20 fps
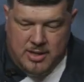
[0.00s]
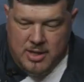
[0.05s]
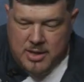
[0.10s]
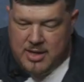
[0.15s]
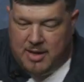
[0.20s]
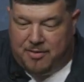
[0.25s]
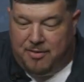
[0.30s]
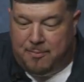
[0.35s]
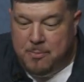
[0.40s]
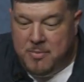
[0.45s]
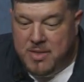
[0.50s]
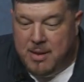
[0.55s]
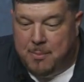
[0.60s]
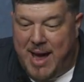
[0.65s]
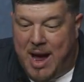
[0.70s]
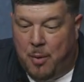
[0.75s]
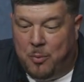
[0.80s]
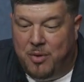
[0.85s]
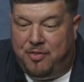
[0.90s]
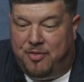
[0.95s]
The
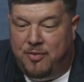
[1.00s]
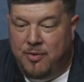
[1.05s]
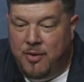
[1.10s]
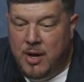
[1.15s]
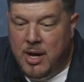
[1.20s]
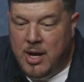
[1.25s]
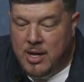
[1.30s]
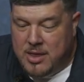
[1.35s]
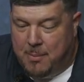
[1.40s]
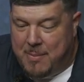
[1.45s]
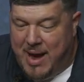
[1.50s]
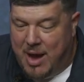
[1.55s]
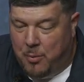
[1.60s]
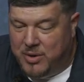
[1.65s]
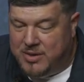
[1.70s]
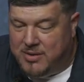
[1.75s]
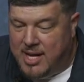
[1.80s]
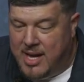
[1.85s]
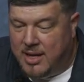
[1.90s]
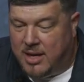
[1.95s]
man
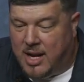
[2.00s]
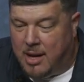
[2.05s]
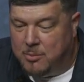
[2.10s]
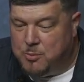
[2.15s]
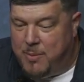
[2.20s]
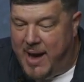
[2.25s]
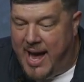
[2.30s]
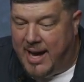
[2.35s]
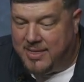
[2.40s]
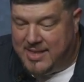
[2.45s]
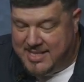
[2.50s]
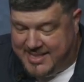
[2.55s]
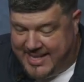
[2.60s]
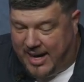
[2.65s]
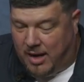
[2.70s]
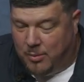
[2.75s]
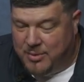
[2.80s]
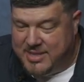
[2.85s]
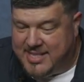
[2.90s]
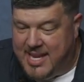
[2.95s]
with 10 comes back. The
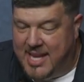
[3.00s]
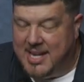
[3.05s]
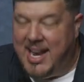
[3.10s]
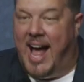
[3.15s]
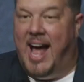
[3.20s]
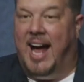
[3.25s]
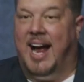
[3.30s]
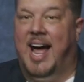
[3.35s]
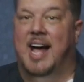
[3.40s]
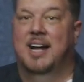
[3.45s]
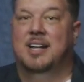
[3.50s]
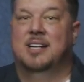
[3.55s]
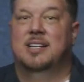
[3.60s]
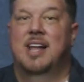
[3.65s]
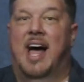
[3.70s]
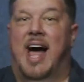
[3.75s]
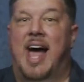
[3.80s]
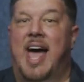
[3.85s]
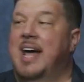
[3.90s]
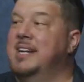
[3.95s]
second one said, I
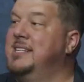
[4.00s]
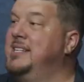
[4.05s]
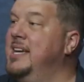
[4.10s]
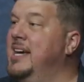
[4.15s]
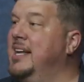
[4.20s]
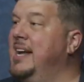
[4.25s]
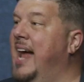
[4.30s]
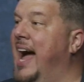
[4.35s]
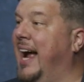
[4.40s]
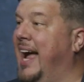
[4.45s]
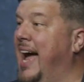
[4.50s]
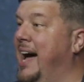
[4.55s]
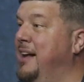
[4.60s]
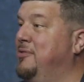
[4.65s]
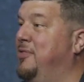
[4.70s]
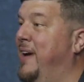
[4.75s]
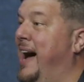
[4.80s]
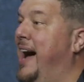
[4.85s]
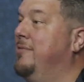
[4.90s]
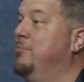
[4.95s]
had 10, I got
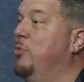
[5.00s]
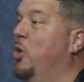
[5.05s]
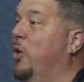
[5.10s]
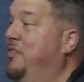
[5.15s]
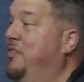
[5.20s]
5 more,